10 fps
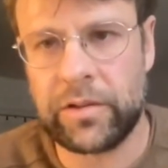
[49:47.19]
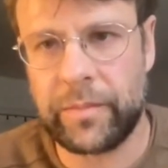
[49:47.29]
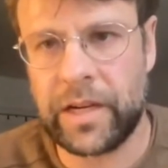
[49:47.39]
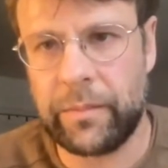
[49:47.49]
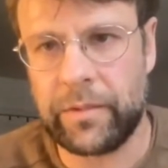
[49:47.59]

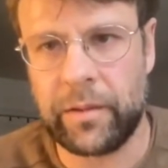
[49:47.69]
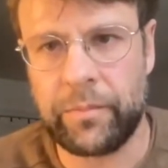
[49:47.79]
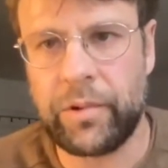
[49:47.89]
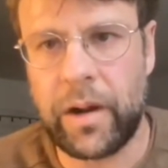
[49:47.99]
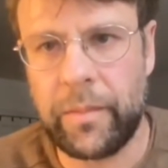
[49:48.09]
sometimes the
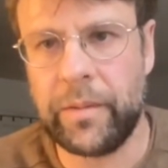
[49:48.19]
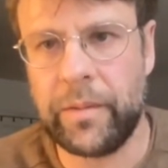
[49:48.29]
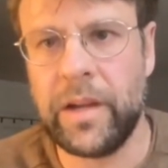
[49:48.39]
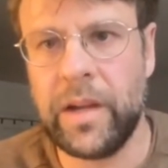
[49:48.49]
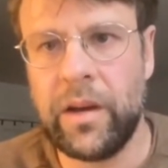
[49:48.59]

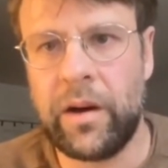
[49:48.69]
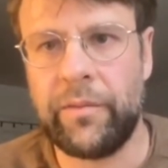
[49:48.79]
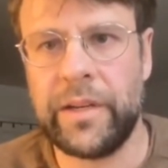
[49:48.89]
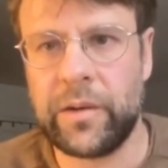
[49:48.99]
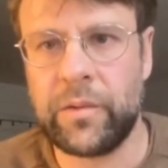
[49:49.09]
problem
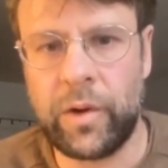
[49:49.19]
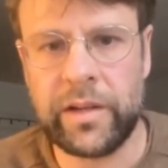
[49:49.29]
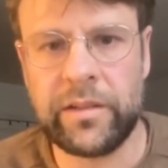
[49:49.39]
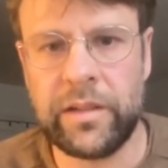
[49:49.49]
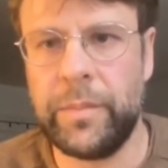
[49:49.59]
of
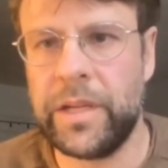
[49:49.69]
inequality.